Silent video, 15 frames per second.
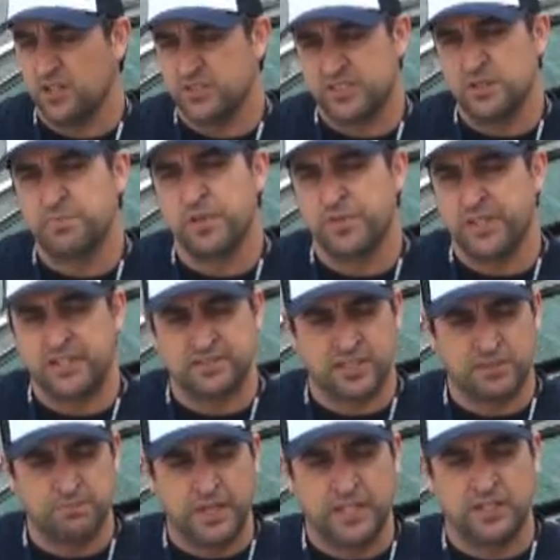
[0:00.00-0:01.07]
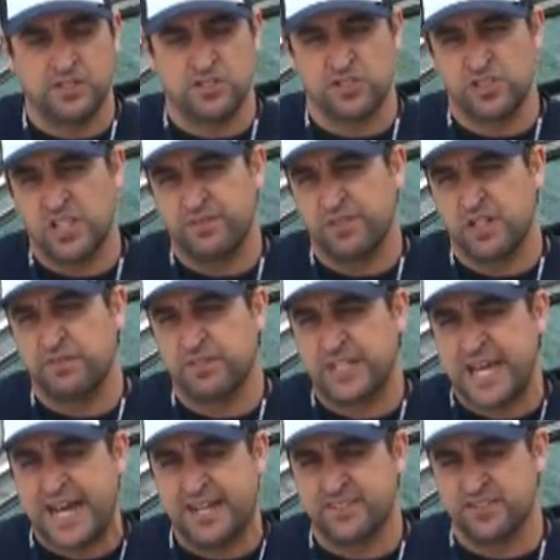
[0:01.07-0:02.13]
simple things like making sure you have enough
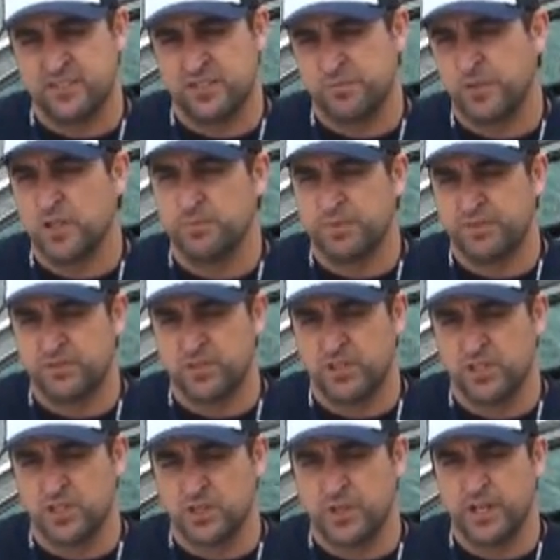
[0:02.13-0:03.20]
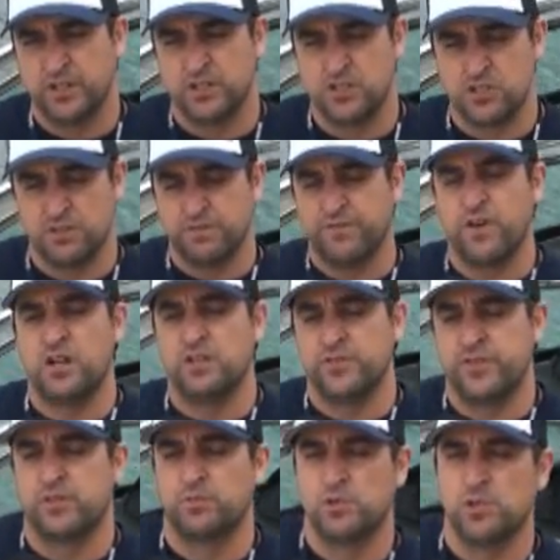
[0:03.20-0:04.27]
gas in your boat before you go out. You should follow
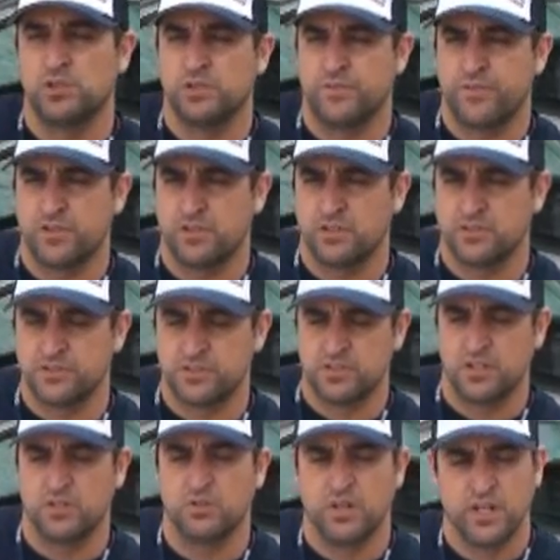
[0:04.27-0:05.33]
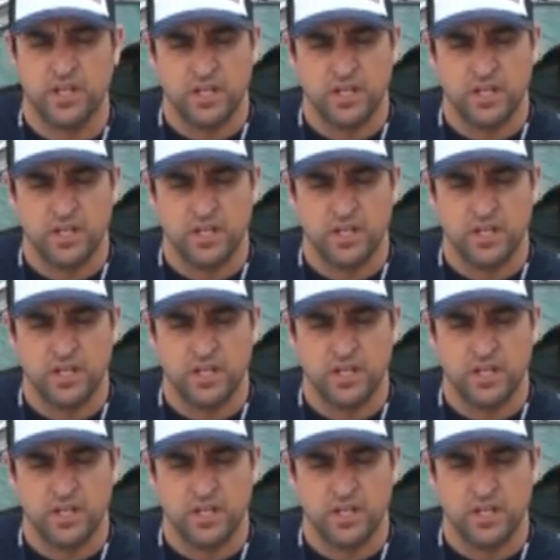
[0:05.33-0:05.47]
the rule of thirds. So